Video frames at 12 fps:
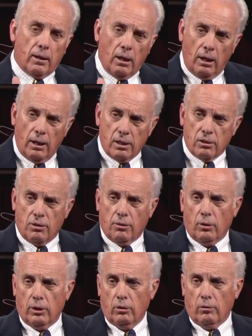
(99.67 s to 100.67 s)
God has
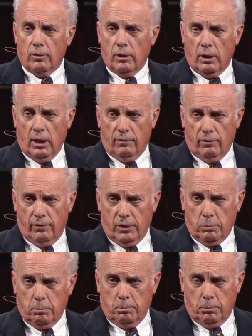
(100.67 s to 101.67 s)
authority over the life of
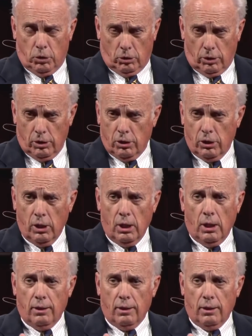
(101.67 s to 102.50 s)
His church.